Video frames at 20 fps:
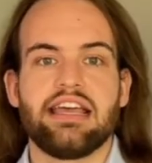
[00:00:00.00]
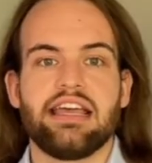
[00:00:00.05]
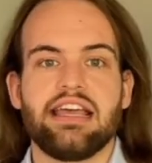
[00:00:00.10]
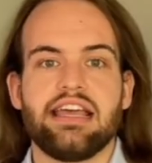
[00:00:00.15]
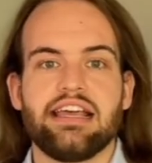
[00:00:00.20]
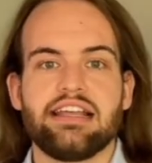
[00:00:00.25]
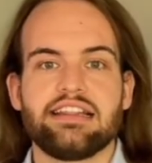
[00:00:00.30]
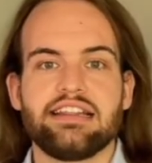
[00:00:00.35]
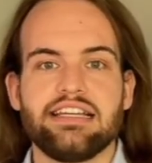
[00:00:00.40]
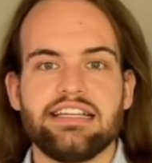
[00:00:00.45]

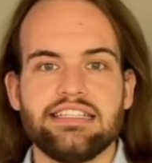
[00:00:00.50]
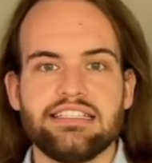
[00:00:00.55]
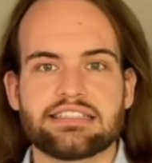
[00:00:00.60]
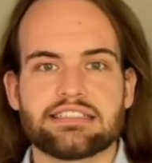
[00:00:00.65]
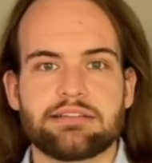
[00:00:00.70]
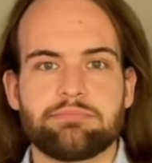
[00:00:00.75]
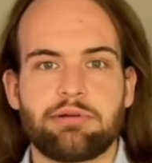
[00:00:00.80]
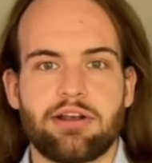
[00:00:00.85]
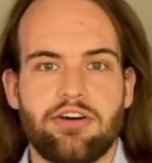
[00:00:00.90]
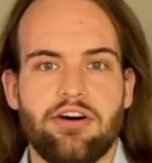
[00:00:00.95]
In these
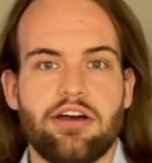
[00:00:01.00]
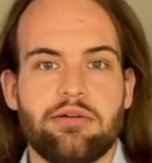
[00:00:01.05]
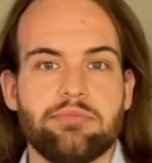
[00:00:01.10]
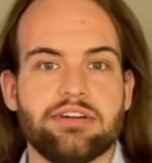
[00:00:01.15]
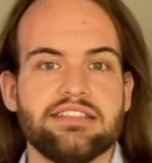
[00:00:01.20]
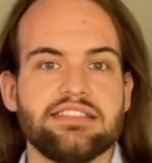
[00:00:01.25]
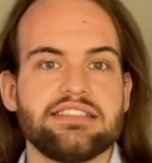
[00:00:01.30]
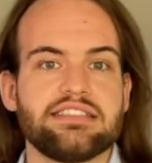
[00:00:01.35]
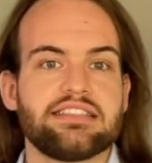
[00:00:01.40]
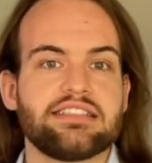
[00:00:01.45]

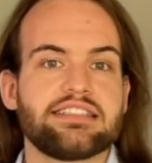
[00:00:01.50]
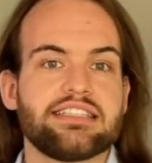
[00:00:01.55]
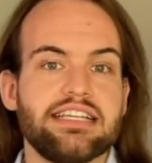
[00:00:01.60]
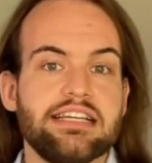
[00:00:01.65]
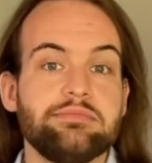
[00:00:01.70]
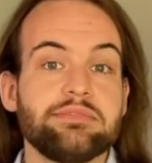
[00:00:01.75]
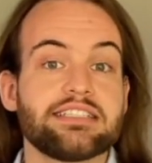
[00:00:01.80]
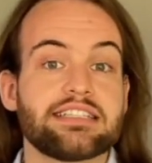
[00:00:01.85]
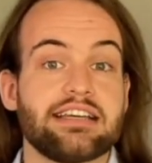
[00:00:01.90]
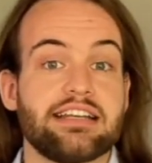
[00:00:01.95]
deployments, the
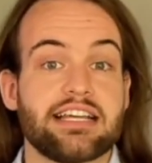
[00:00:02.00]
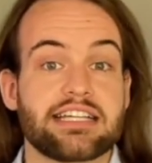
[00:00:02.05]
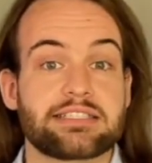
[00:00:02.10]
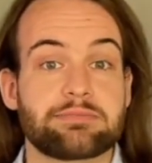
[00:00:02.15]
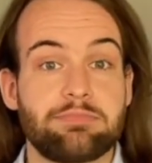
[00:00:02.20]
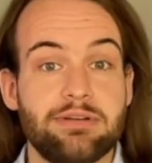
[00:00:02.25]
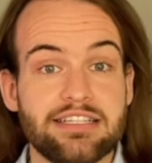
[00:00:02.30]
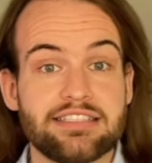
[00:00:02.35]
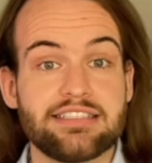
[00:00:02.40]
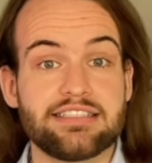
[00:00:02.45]
teams can
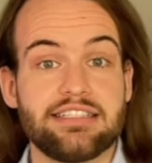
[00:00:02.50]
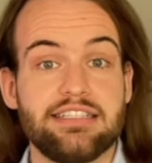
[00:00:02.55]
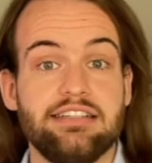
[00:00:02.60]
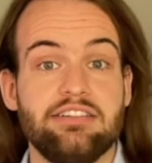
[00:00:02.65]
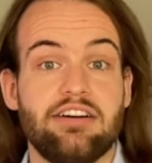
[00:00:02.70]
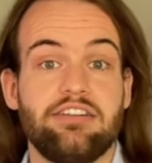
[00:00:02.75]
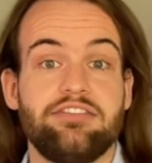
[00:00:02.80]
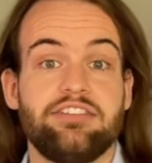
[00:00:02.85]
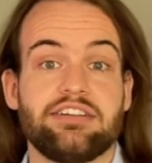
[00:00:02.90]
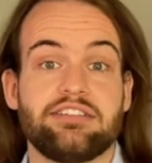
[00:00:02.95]
explicitly
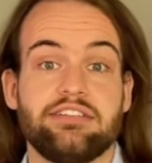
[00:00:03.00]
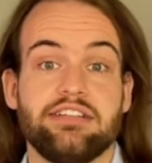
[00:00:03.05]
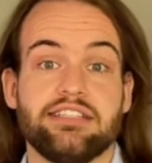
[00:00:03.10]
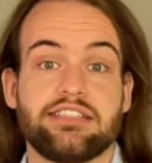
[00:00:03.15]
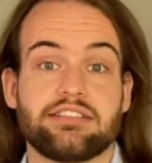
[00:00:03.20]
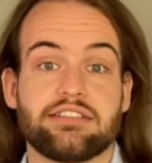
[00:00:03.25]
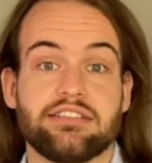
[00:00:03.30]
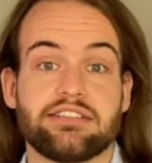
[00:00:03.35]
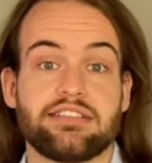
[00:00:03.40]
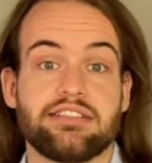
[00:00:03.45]
offer
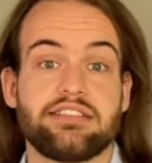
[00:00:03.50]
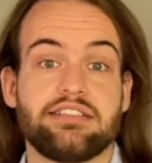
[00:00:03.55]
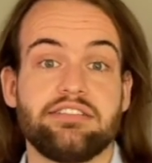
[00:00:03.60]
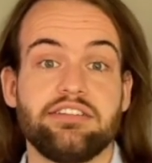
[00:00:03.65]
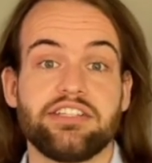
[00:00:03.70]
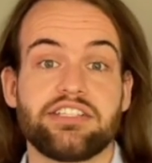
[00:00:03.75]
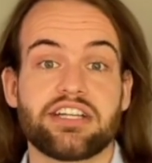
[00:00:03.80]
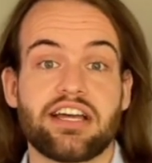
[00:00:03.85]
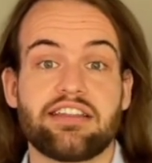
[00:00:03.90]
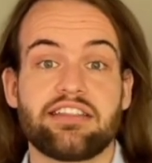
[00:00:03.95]
resources to
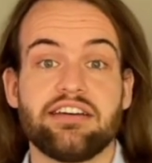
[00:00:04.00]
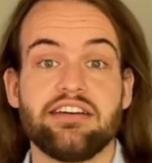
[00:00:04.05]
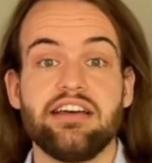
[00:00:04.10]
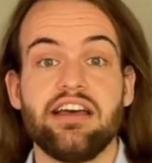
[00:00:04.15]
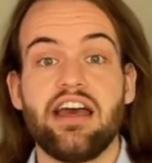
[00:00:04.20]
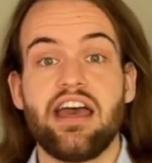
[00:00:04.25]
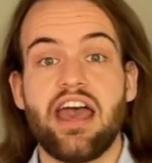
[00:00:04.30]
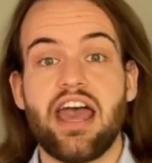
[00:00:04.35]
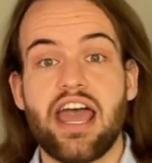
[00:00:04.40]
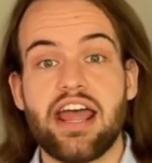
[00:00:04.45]
each other
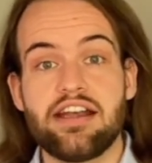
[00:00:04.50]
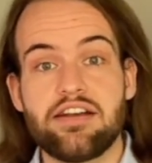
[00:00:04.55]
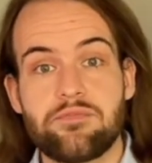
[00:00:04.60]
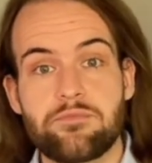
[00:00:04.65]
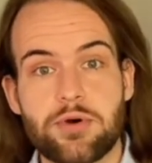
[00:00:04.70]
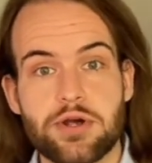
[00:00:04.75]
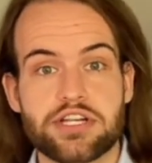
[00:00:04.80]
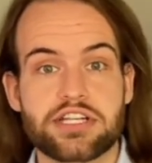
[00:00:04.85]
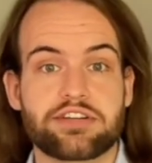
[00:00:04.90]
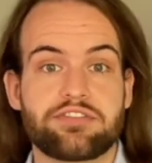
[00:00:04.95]
and
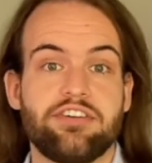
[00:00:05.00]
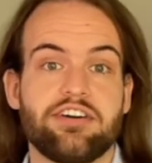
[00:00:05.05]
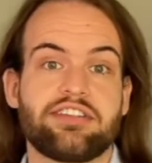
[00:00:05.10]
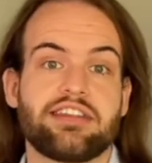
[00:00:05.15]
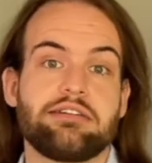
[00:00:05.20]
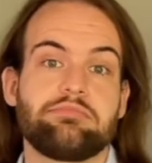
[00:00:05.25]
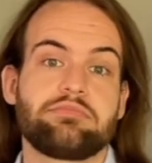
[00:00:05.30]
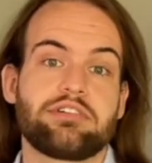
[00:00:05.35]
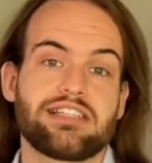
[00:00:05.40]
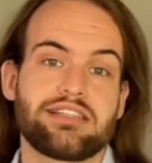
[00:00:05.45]
wish for
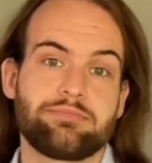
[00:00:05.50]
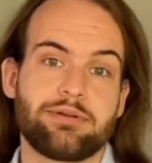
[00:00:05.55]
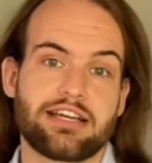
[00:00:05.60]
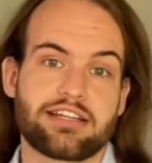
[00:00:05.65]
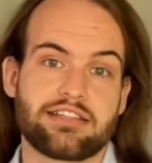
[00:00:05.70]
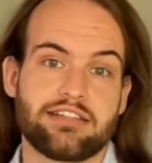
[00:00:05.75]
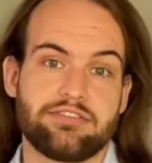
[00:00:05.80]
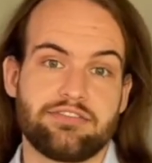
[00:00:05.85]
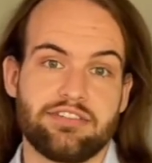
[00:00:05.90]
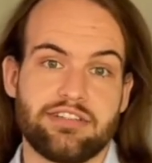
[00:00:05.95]
them
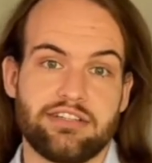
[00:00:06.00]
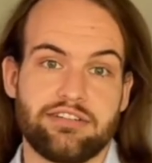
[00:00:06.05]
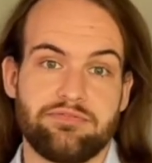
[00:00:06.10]
respectively.